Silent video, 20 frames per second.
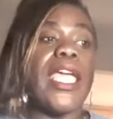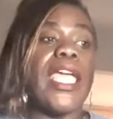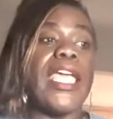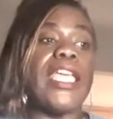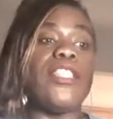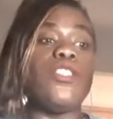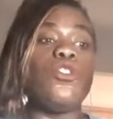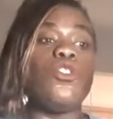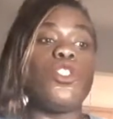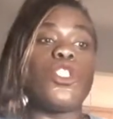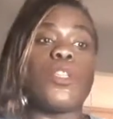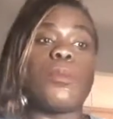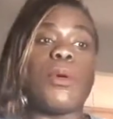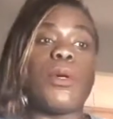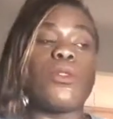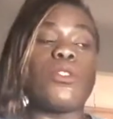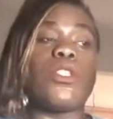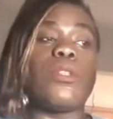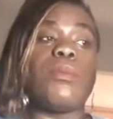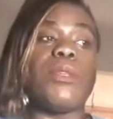and you're
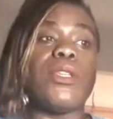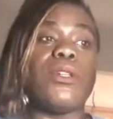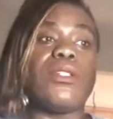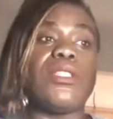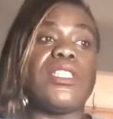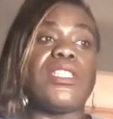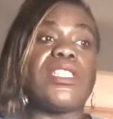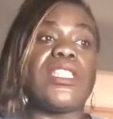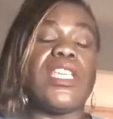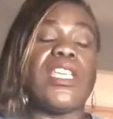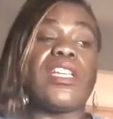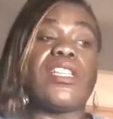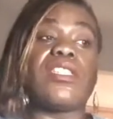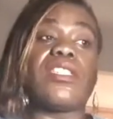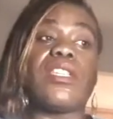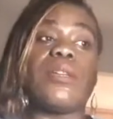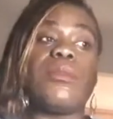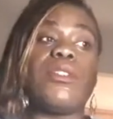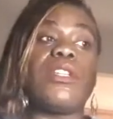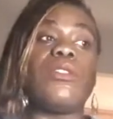supposed to be on this thing,
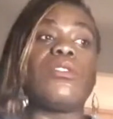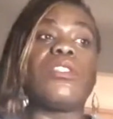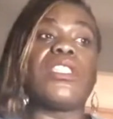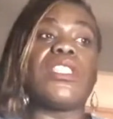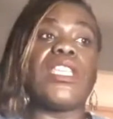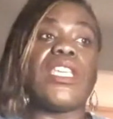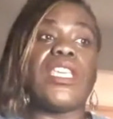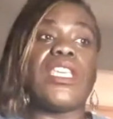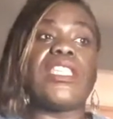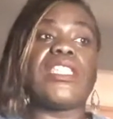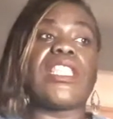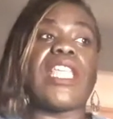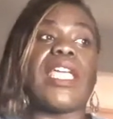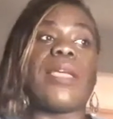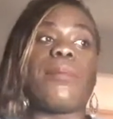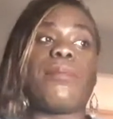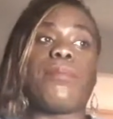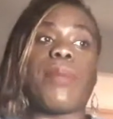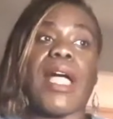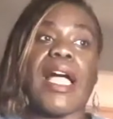because some of those things
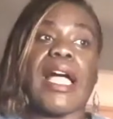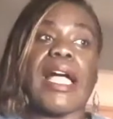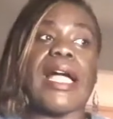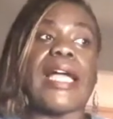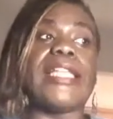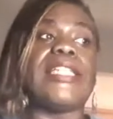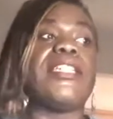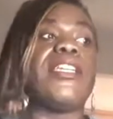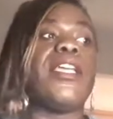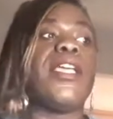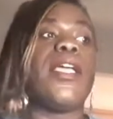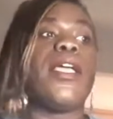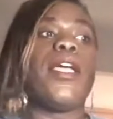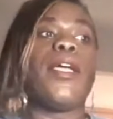like pot,